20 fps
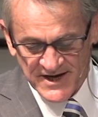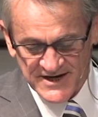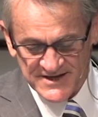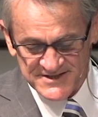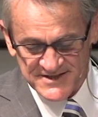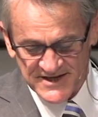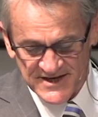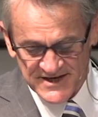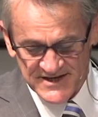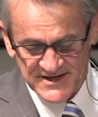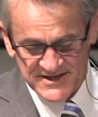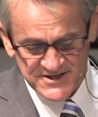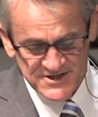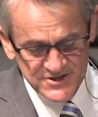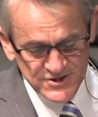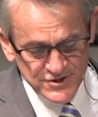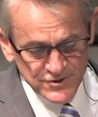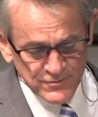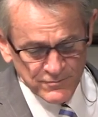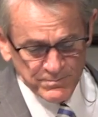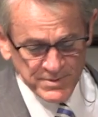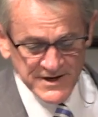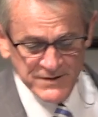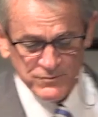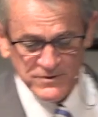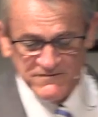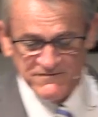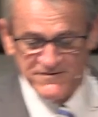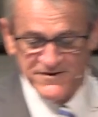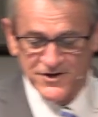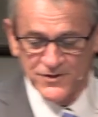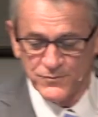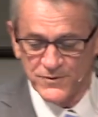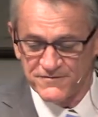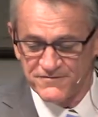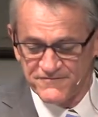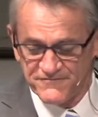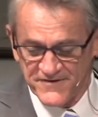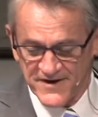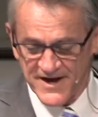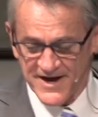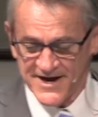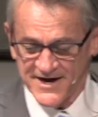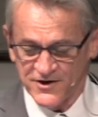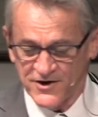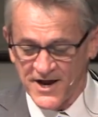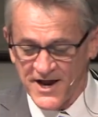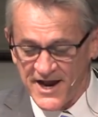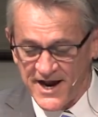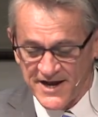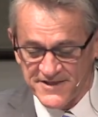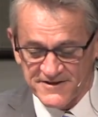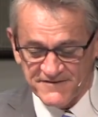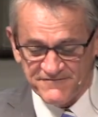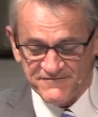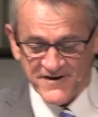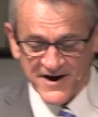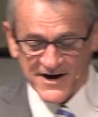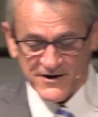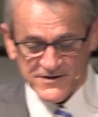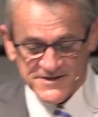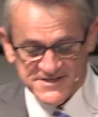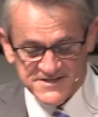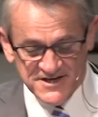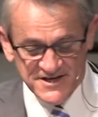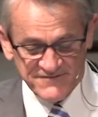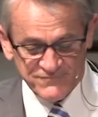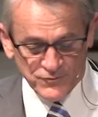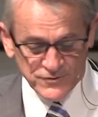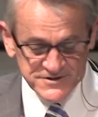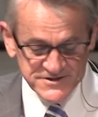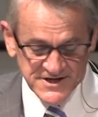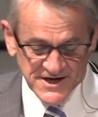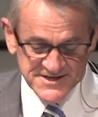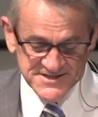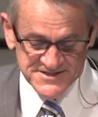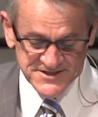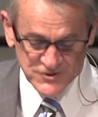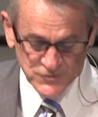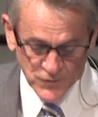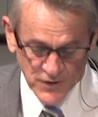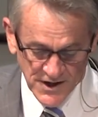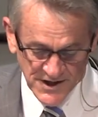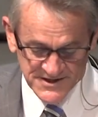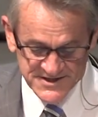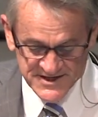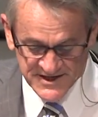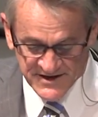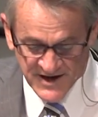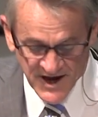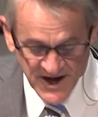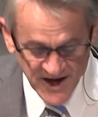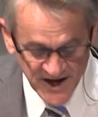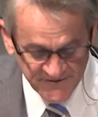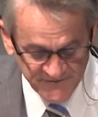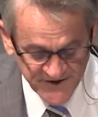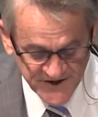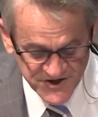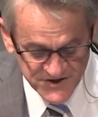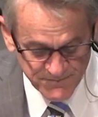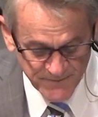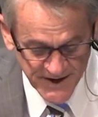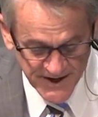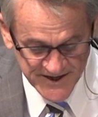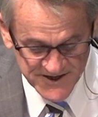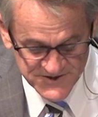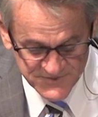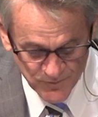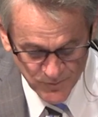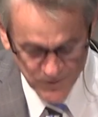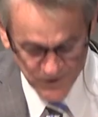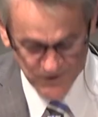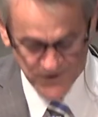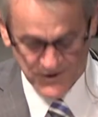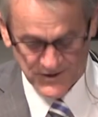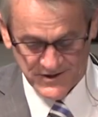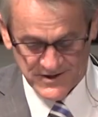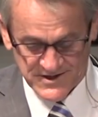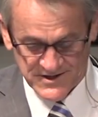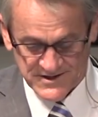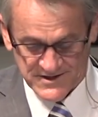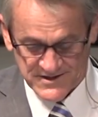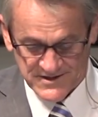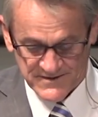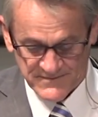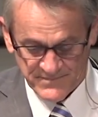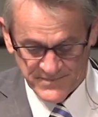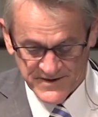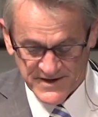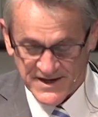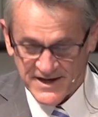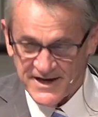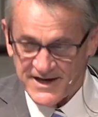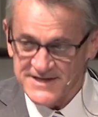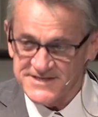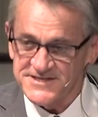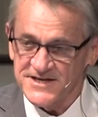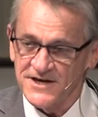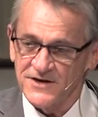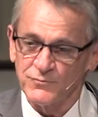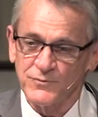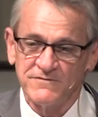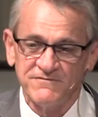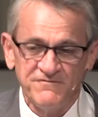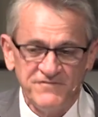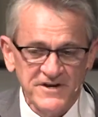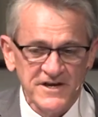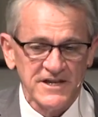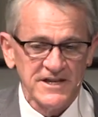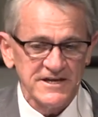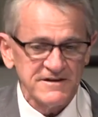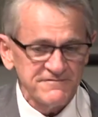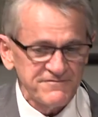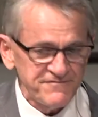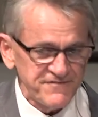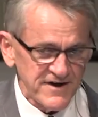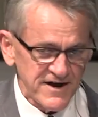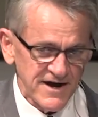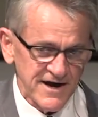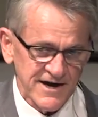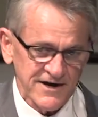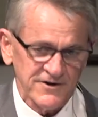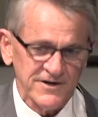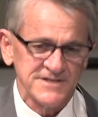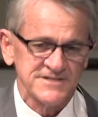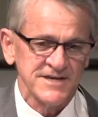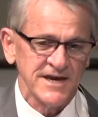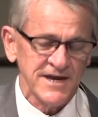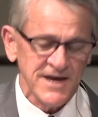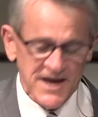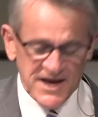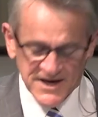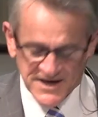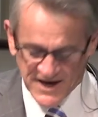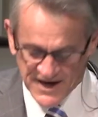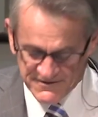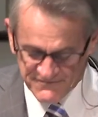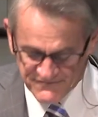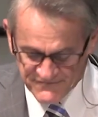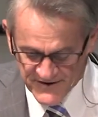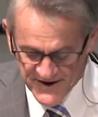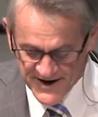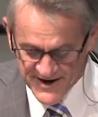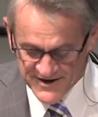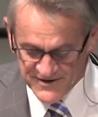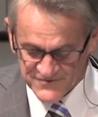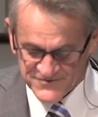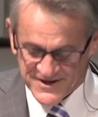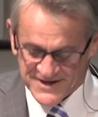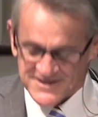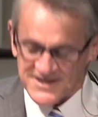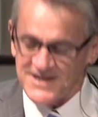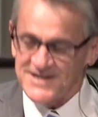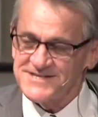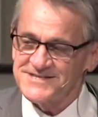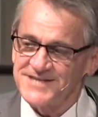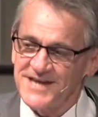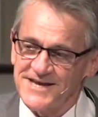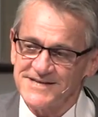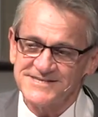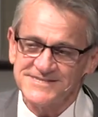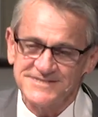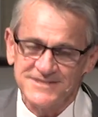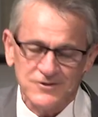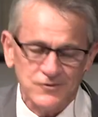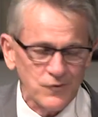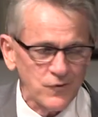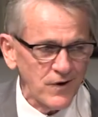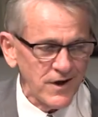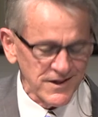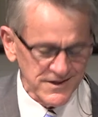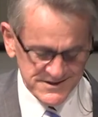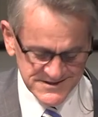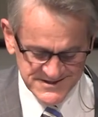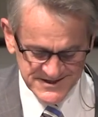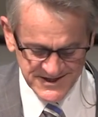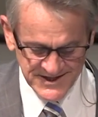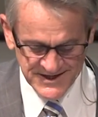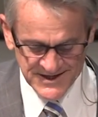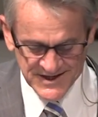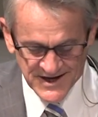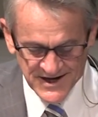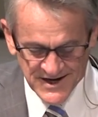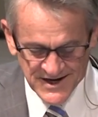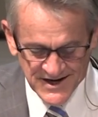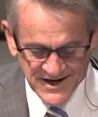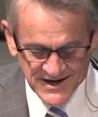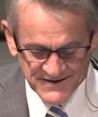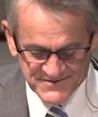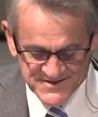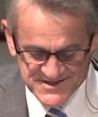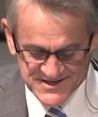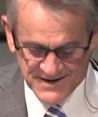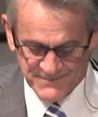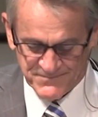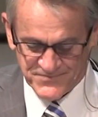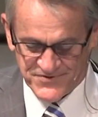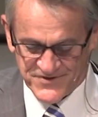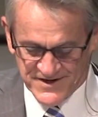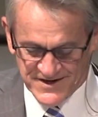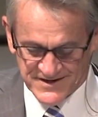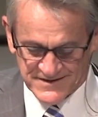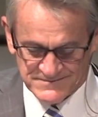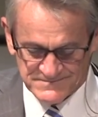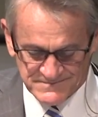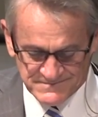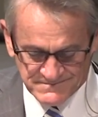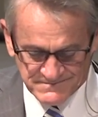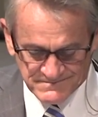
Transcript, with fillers: is, it is to be revealed with fire, and the fire itself will test the quality of each man's work. It's a revealing fire. It's a, a fire that tests the quality of something.